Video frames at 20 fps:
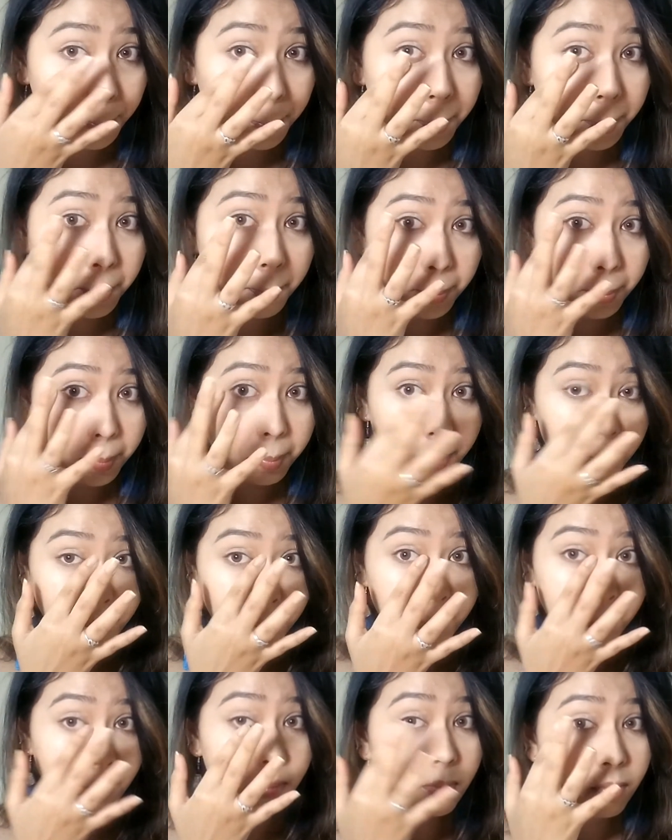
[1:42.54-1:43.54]
chin
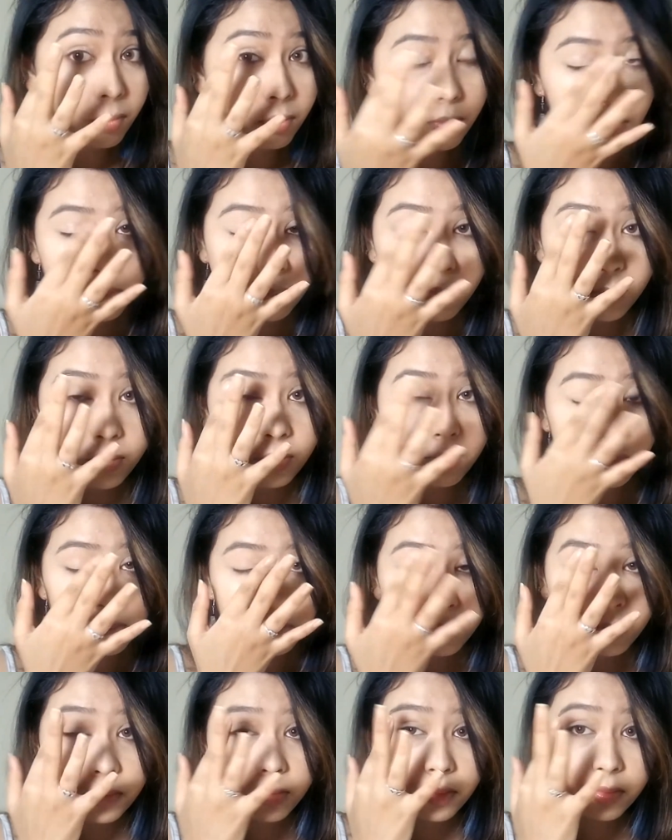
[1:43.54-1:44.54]
to conceal
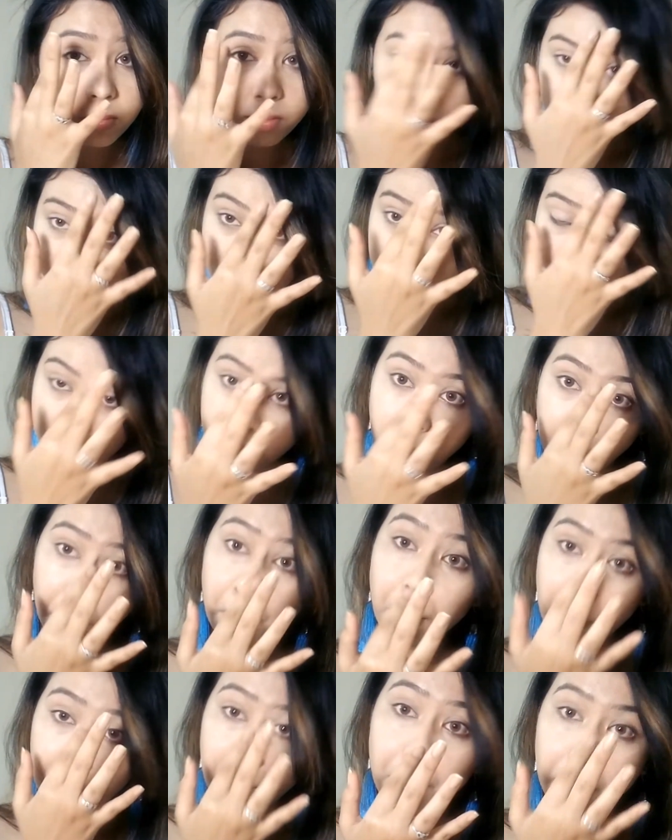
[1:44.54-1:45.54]
and brighten my
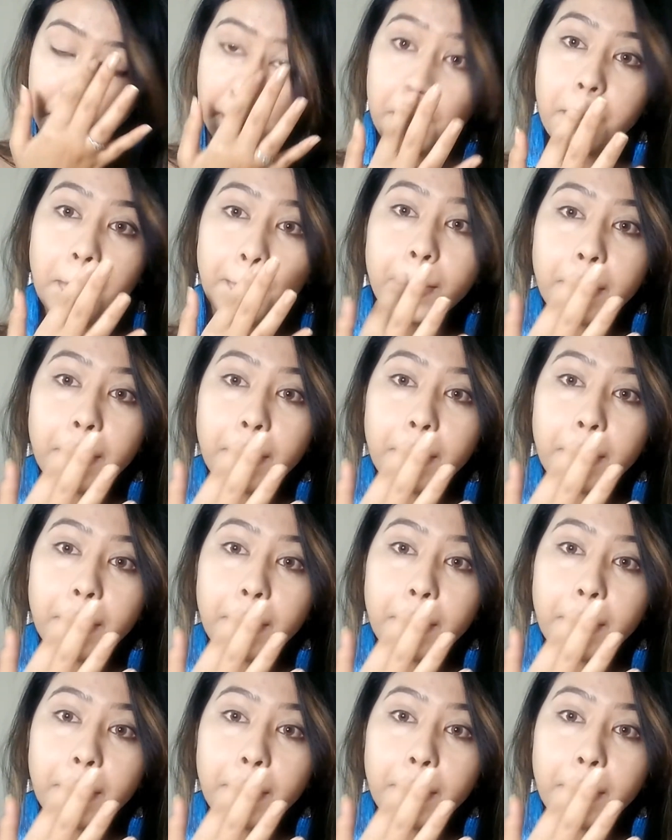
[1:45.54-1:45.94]
face up.